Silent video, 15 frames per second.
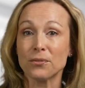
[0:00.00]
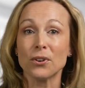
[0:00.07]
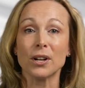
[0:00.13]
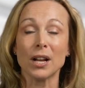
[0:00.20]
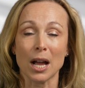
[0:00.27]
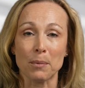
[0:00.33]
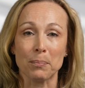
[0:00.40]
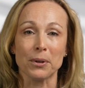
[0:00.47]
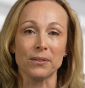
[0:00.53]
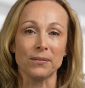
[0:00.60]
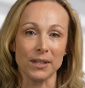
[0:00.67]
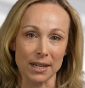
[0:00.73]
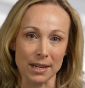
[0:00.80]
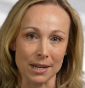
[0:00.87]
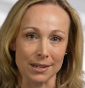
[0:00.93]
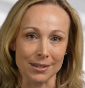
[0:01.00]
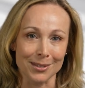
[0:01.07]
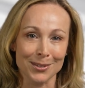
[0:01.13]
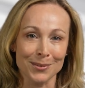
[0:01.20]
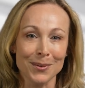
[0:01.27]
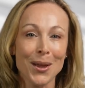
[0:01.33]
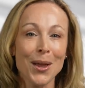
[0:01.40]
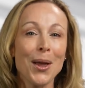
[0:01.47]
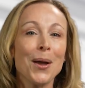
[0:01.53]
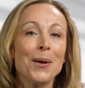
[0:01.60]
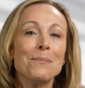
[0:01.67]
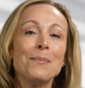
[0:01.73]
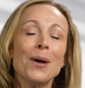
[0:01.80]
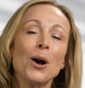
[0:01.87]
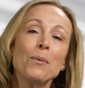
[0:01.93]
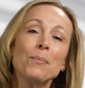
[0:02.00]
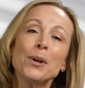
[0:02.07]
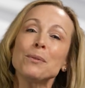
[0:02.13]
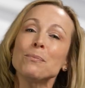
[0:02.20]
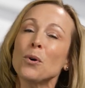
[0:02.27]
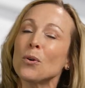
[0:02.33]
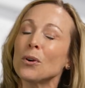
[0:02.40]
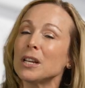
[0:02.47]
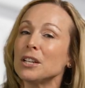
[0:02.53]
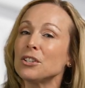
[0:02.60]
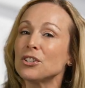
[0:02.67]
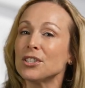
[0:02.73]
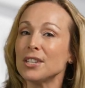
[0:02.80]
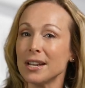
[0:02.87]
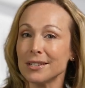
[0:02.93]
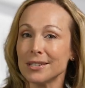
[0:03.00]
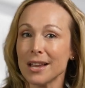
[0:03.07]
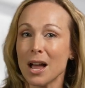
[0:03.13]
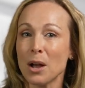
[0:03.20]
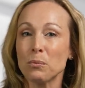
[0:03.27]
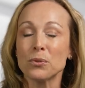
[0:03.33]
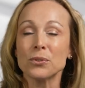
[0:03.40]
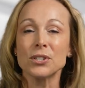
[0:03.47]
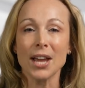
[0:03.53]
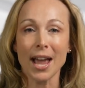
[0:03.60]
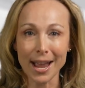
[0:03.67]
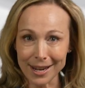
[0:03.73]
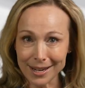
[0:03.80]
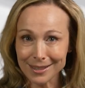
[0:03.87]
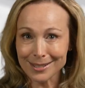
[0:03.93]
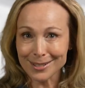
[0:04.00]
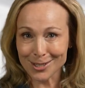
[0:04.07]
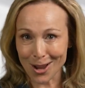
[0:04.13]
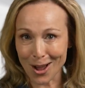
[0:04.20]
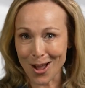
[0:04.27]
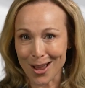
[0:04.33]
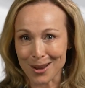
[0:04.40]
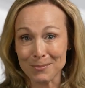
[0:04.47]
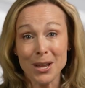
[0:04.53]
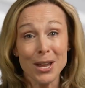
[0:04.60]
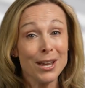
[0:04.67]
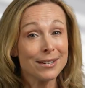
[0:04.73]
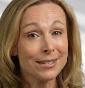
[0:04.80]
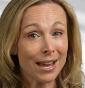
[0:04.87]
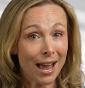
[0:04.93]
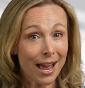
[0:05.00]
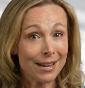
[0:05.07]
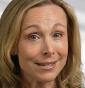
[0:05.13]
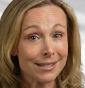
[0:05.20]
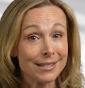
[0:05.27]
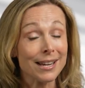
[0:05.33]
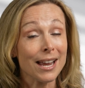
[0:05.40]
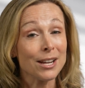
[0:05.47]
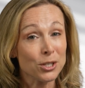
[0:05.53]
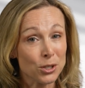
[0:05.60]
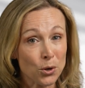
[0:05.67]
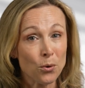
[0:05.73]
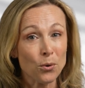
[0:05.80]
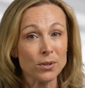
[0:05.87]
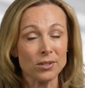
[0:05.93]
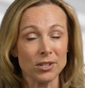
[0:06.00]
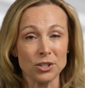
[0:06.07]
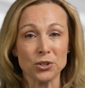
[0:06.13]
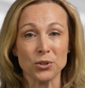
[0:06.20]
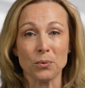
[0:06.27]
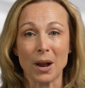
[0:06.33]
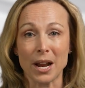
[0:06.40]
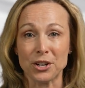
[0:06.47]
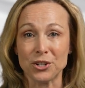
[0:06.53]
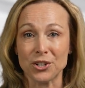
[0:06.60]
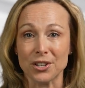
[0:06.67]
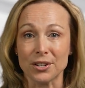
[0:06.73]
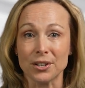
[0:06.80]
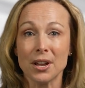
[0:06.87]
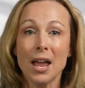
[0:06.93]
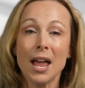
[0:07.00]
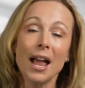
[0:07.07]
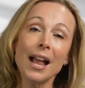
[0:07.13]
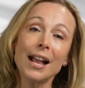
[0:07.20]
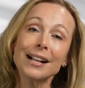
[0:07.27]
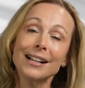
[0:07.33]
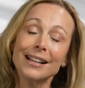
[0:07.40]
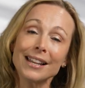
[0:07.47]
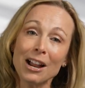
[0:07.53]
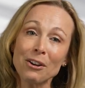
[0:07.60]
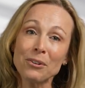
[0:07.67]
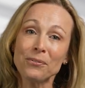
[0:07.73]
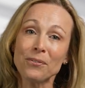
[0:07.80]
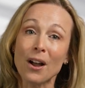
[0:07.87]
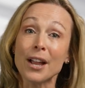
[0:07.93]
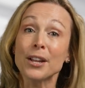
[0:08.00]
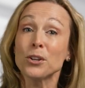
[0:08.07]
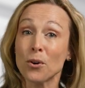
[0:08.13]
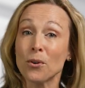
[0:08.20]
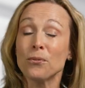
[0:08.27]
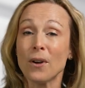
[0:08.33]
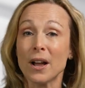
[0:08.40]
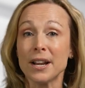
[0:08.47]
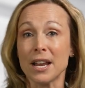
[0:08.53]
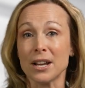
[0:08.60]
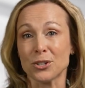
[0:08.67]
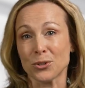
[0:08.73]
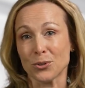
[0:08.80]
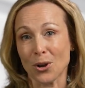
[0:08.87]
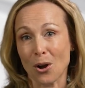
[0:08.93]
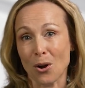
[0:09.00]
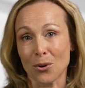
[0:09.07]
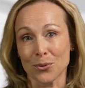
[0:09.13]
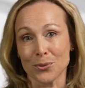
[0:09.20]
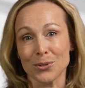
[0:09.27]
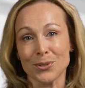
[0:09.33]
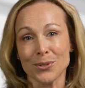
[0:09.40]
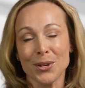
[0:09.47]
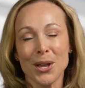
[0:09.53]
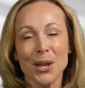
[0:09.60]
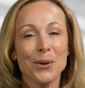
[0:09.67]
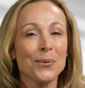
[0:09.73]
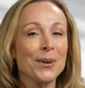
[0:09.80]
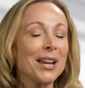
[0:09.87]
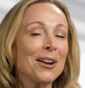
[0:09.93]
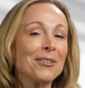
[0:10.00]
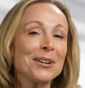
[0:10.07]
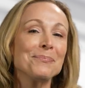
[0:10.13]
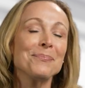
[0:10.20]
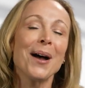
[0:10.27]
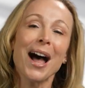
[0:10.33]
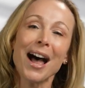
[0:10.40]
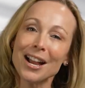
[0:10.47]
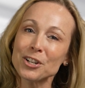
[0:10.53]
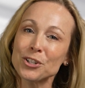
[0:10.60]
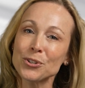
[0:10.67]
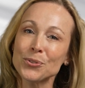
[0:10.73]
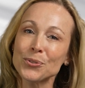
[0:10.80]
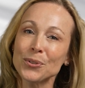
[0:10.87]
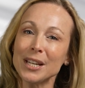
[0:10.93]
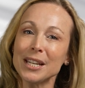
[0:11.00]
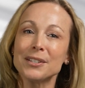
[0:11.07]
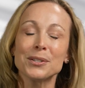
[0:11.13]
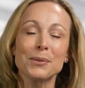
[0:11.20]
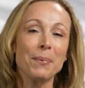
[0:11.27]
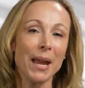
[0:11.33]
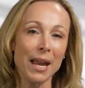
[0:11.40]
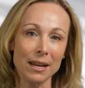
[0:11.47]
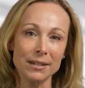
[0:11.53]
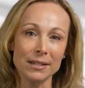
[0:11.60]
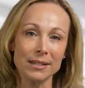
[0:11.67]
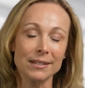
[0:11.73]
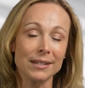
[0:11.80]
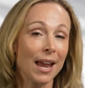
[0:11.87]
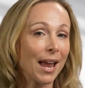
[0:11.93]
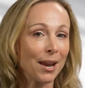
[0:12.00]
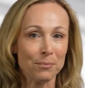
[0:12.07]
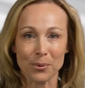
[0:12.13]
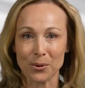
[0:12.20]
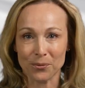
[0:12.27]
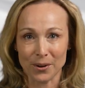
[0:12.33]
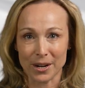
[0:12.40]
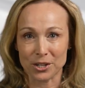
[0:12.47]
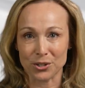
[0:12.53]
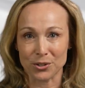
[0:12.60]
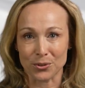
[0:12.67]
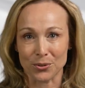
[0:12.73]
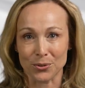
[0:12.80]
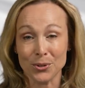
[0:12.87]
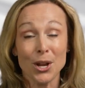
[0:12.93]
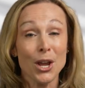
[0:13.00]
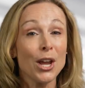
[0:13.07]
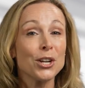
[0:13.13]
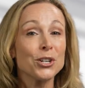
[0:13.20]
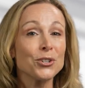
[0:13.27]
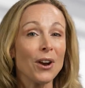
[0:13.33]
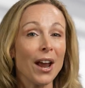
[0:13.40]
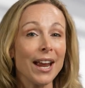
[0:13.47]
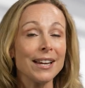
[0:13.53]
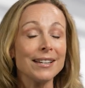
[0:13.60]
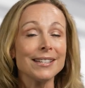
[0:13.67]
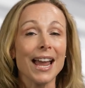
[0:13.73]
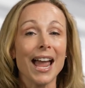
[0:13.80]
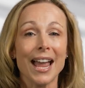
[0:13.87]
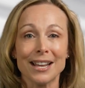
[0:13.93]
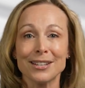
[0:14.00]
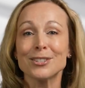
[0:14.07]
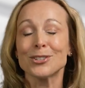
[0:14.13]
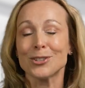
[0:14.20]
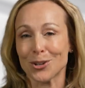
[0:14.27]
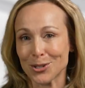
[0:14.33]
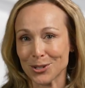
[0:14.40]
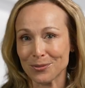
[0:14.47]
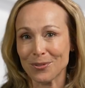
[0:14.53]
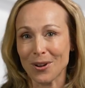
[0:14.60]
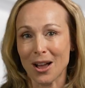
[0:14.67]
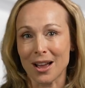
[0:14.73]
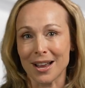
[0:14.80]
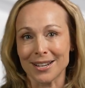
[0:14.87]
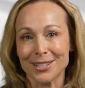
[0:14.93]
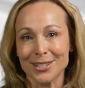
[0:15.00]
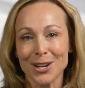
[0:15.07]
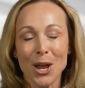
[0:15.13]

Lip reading: for a couple of years. Melbourne Mortgage Centre will take the time to understand your situation and clarify your financial goals. We are impartial, independent and professional, trained and certified.